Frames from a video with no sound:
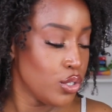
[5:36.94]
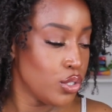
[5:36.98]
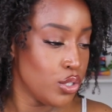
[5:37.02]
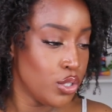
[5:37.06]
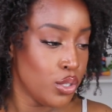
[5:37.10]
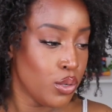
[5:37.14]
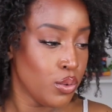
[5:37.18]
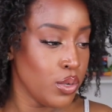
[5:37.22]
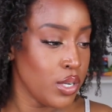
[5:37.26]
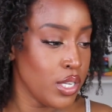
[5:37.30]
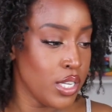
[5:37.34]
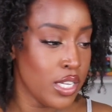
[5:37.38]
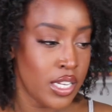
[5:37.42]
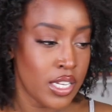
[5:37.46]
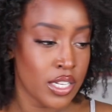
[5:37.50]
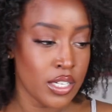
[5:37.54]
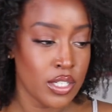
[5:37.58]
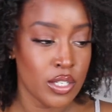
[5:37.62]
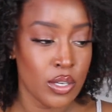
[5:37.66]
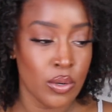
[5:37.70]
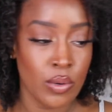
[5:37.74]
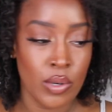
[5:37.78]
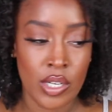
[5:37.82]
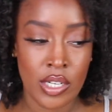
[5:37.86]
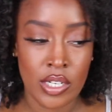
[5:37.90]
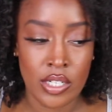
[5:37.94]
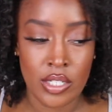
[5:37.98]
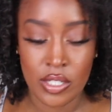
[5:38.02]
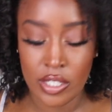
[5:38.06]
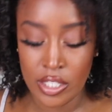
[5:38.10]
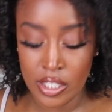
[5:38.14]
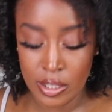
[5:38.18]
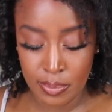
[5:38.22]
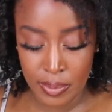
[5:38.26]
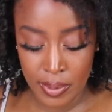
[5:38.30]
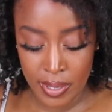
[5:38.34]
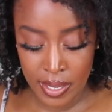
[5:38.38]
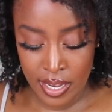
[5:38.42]
No need to
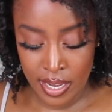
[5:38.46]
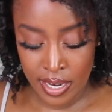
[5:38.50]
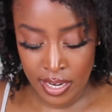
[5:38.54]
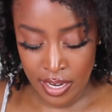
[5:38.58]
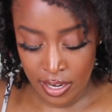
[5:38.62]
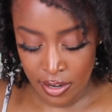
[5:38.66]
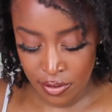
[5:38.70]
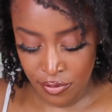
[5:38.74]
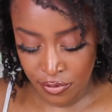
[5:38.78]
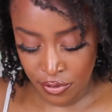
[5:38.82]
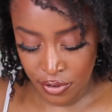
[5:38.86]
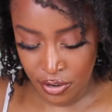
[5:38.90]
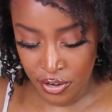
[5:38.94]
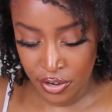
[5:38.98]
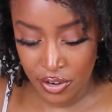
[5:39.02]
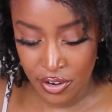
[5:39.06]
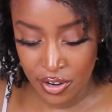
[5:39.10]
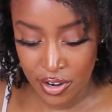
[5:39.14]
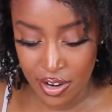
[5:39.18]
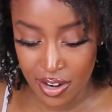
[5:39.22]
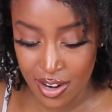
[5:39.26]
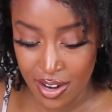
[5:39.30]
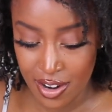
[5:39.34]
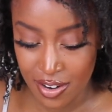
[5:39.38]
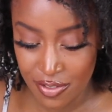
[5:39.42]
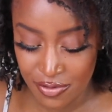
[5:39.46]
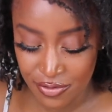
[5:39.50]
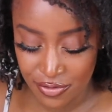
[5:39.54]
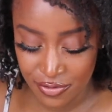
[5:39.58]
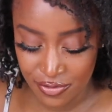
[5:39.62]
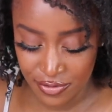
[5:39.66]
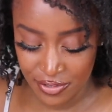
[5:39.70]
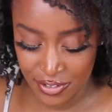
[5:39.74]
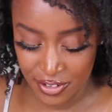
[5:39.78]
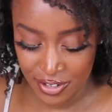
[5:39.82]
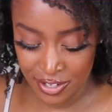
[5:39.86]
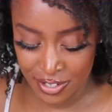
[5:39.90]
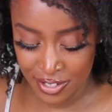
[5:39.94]
explain any
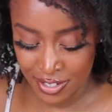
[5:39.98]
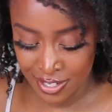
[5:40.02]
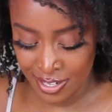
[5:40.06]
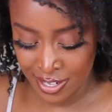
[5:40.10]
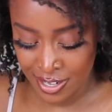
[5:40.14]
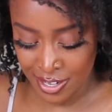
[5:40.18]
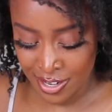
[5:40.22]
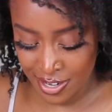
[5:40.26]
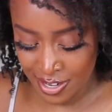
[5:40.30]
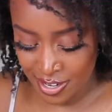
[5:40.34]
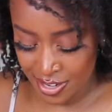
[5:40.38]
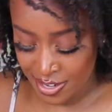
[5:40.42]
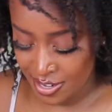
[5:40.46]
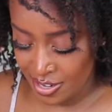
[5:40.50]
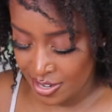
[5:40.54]
further.